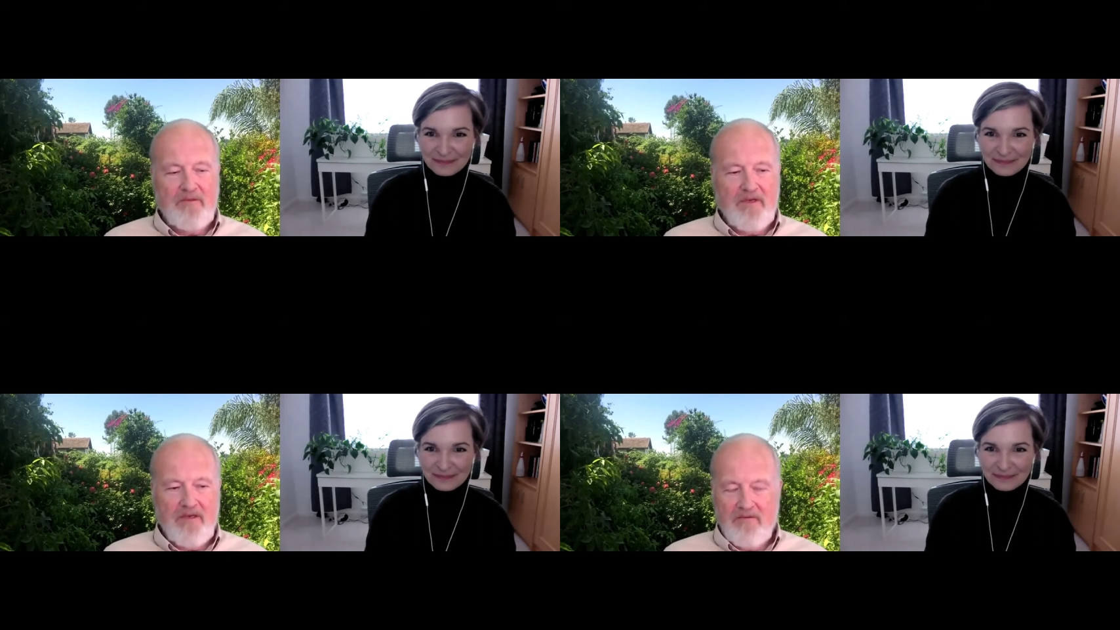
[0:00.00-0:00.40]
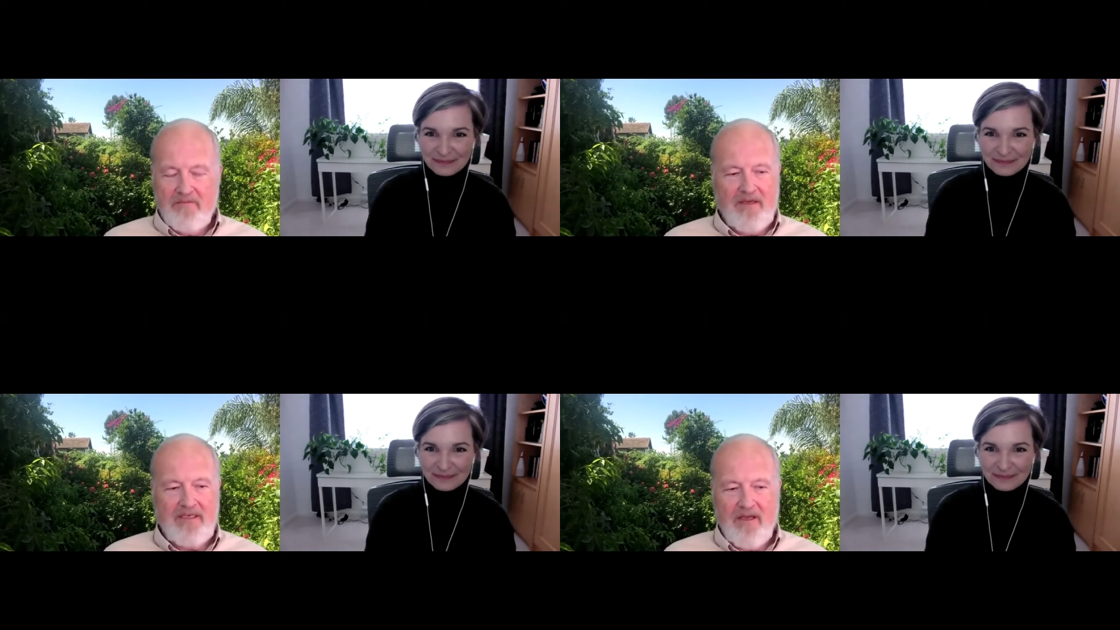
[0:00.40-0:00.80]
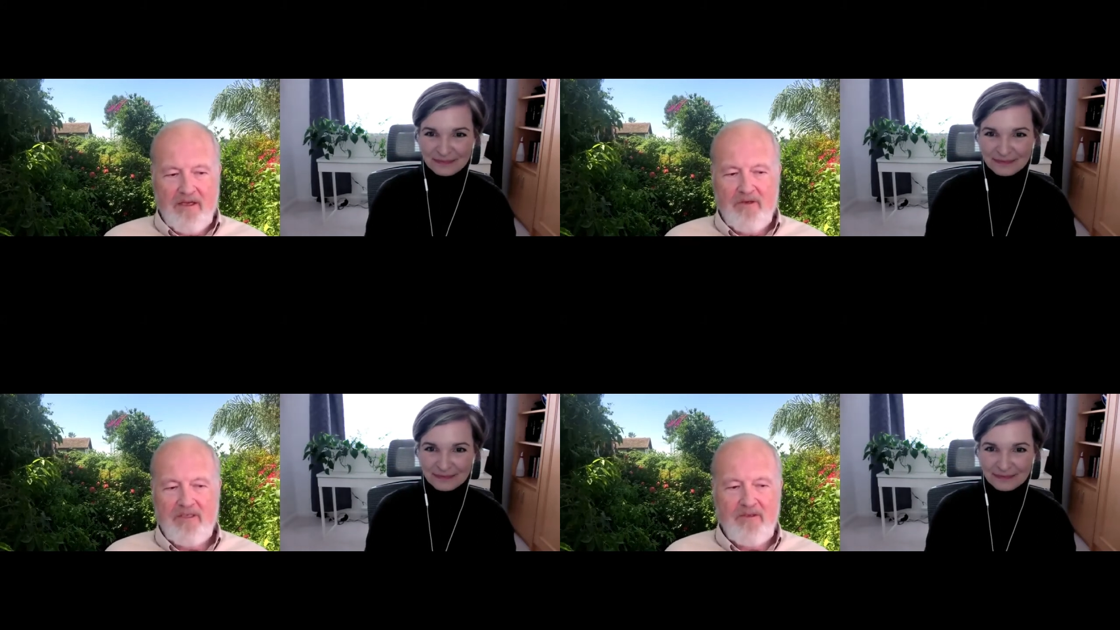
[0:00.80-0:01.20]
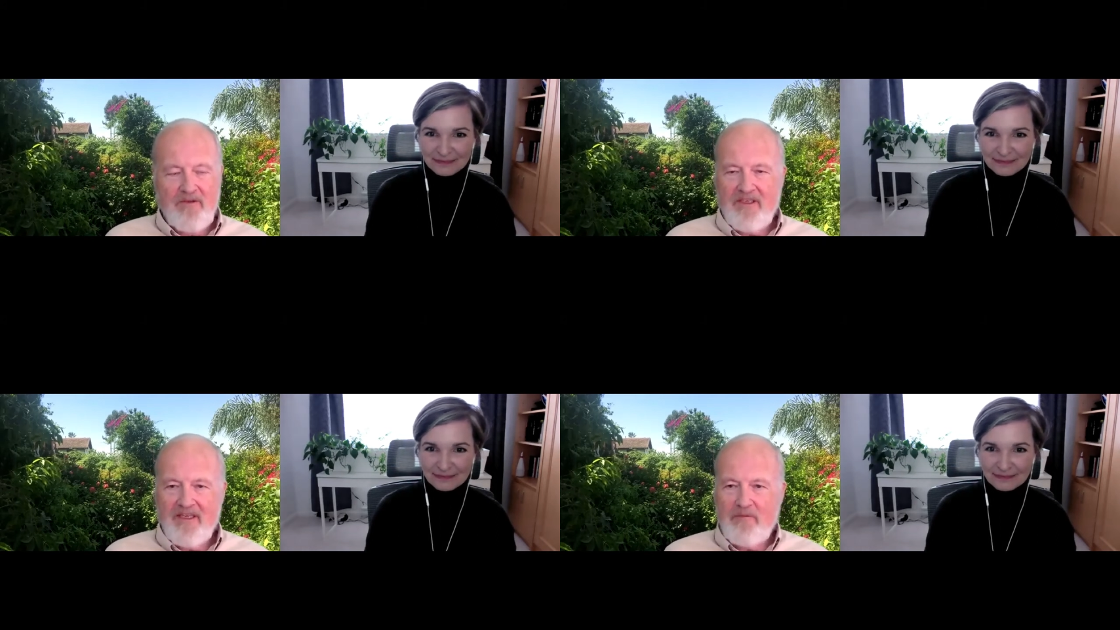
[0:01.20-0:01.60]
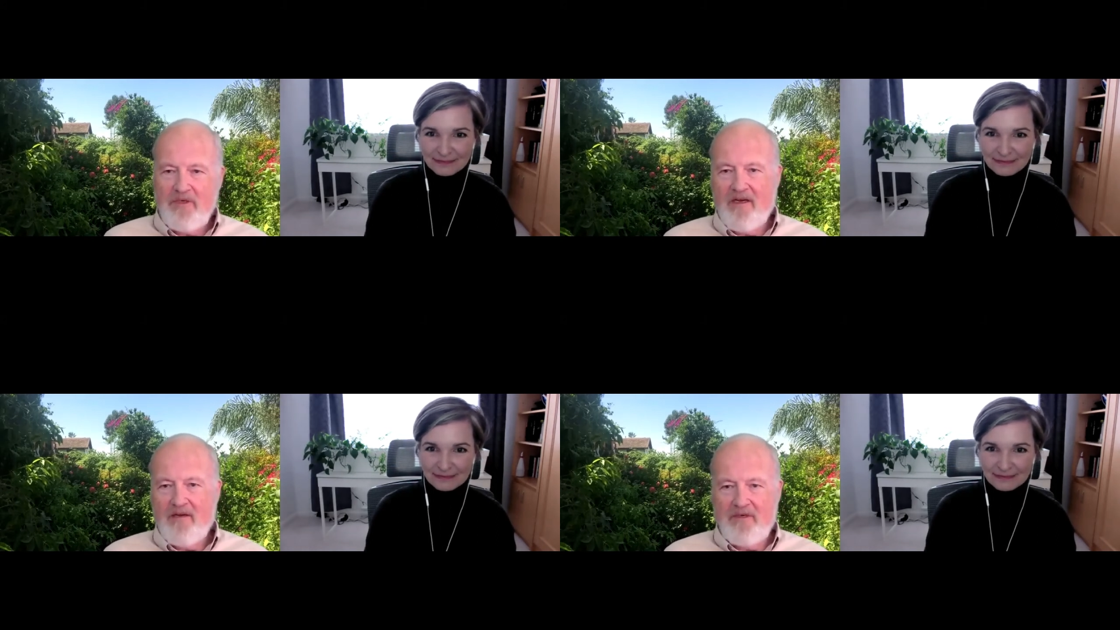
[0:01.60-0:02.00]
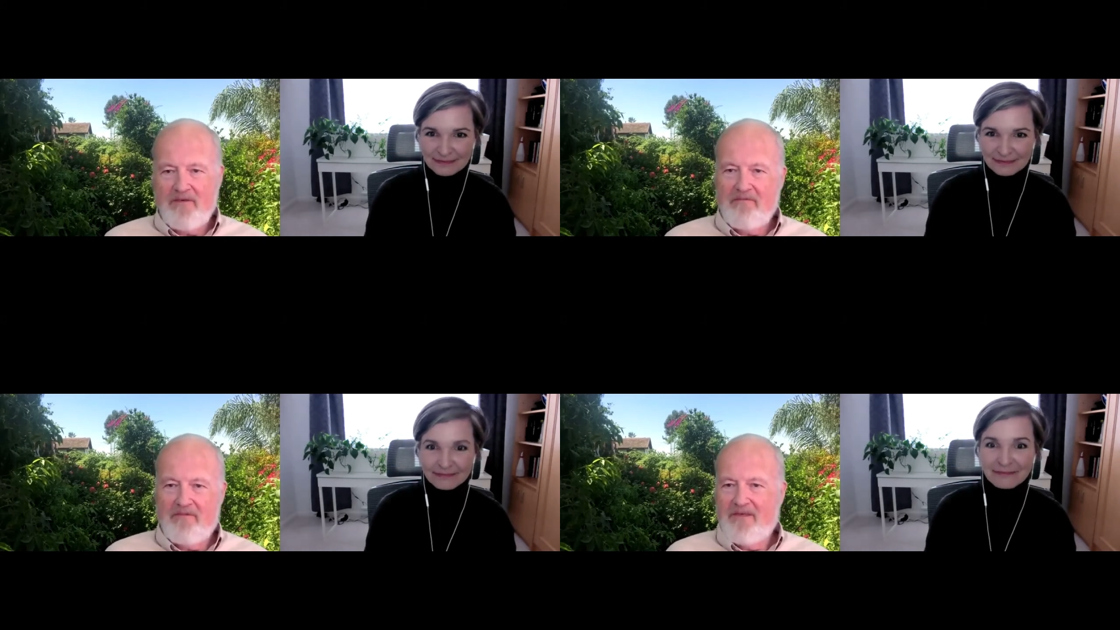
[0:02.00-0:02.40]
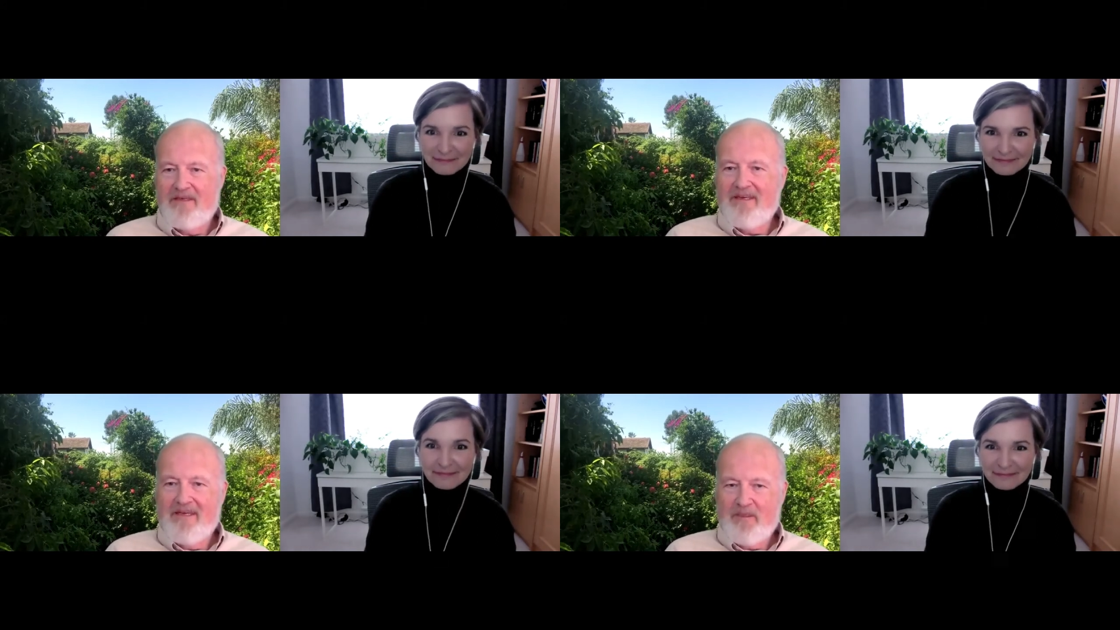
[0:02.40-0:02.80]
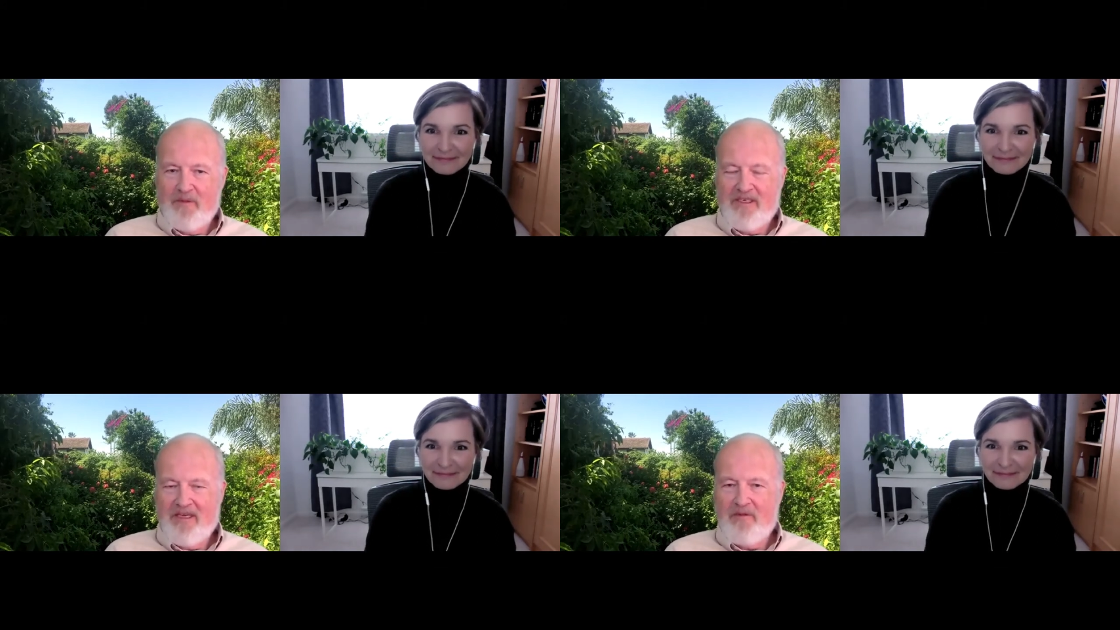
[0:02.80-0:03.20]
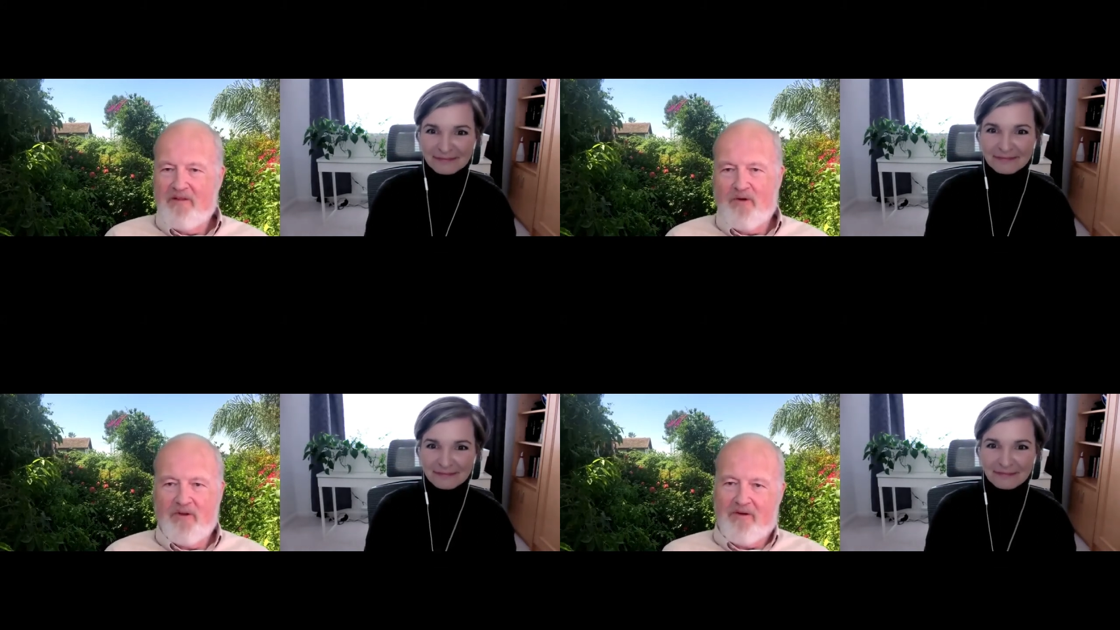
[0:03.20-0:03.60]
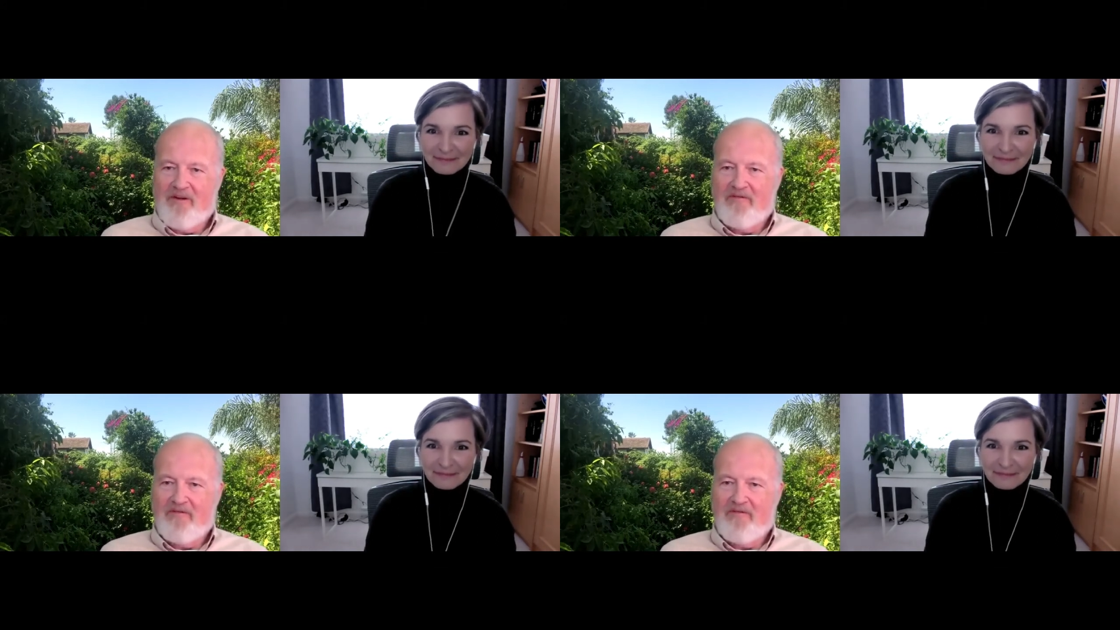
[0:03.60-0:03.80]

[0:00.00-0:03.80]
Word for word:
Speaker 1: You know, I, I couldn't do the same job. I I spent time in the fourth grade,